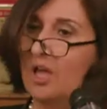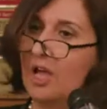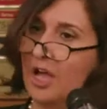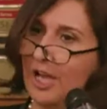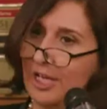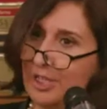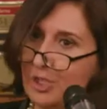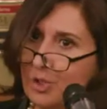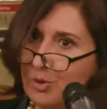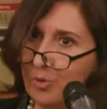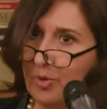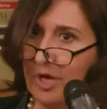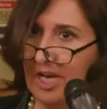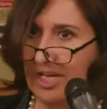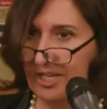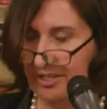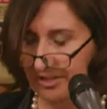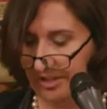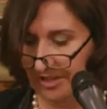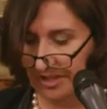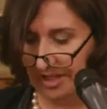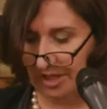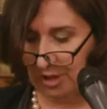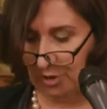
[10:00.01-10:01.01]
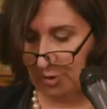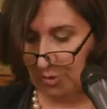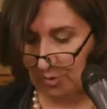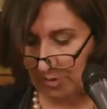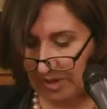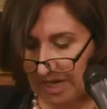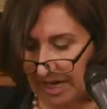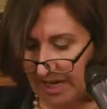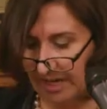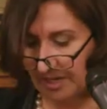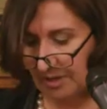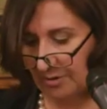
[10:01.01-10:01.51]
I try to think
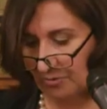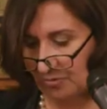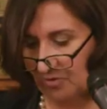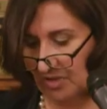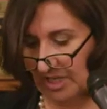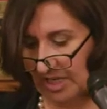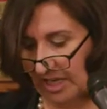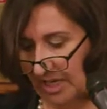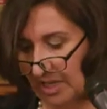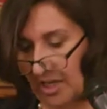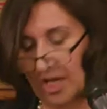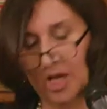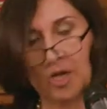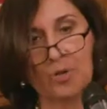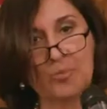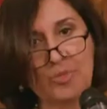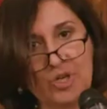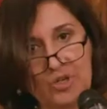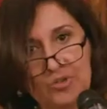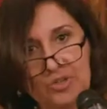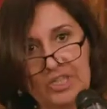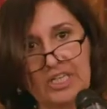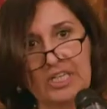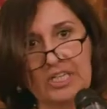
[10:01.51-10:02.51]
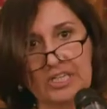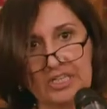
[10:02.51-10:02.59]
creatively about the